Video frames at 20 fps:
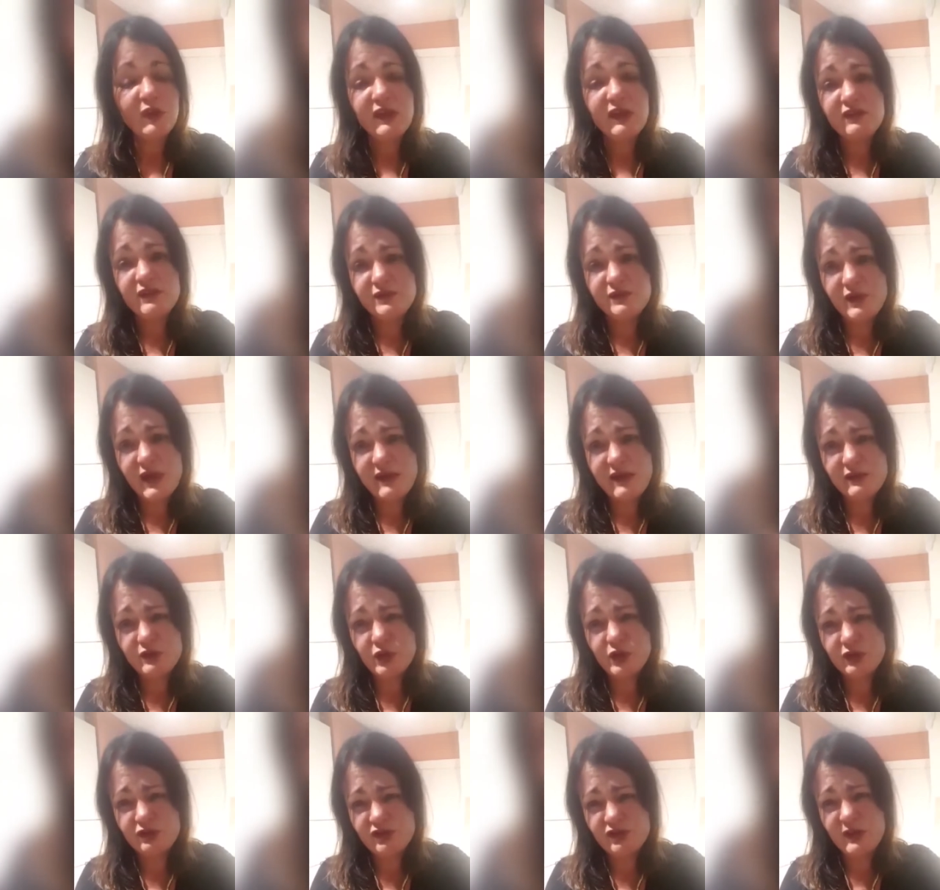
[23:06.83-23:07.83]
So if you haven't
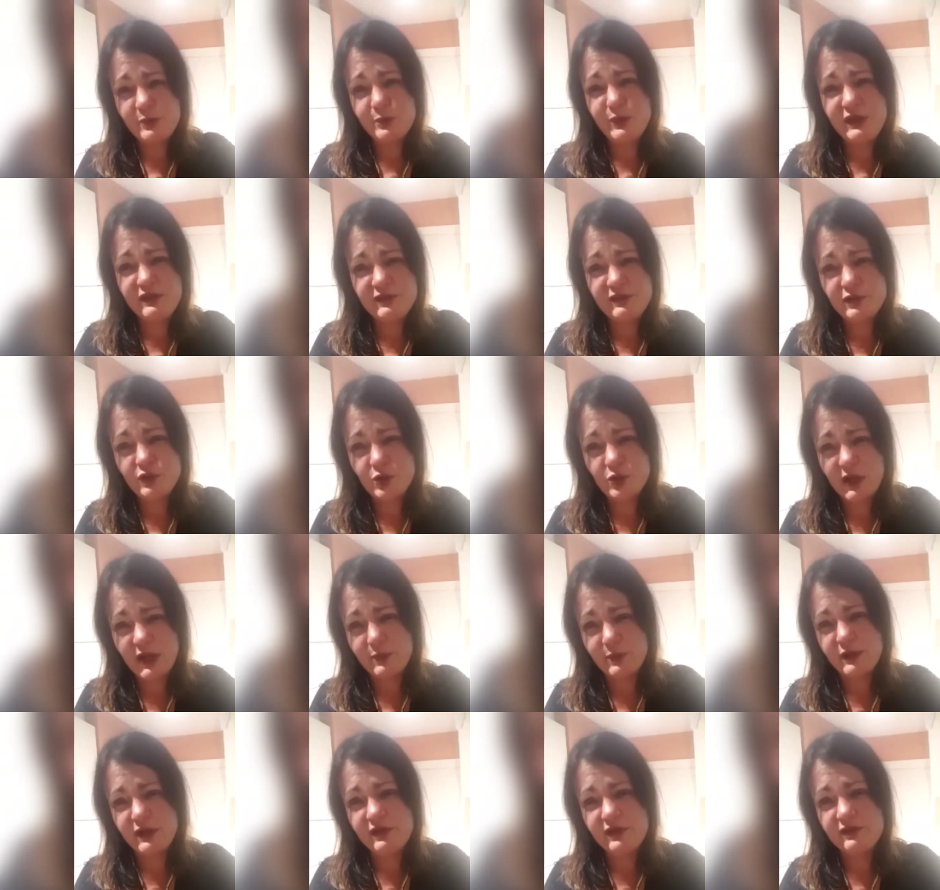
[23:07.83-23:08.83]
got chickpeas in your
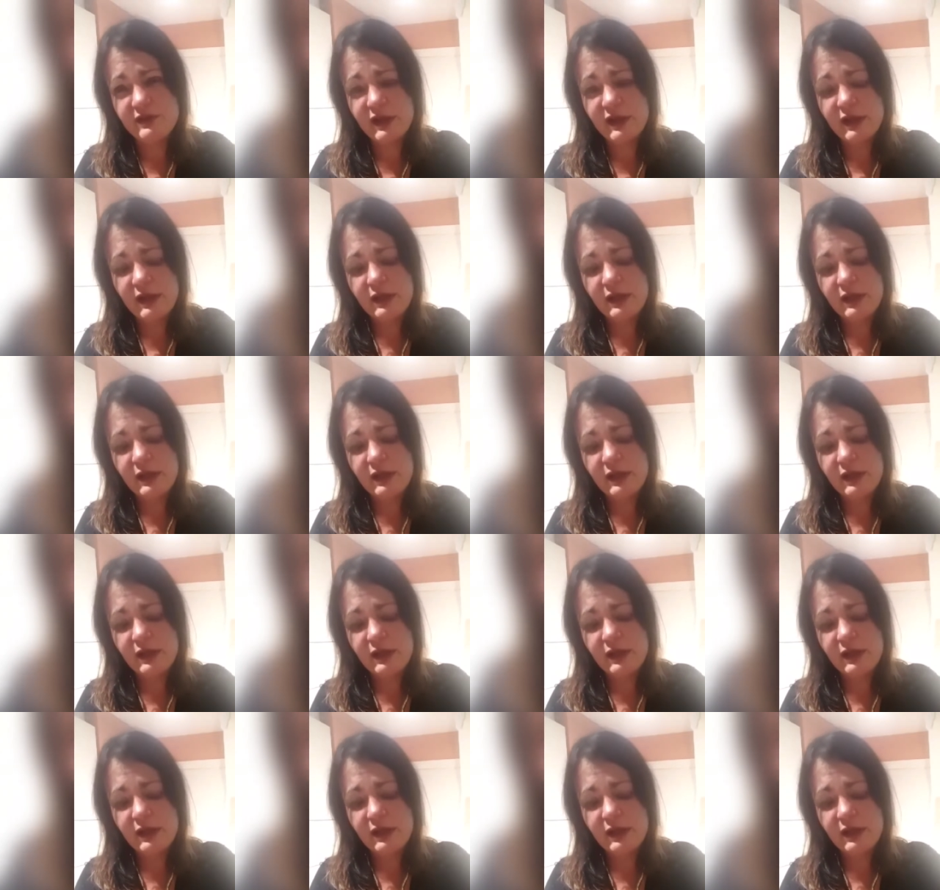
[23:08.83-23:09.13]
cupboard,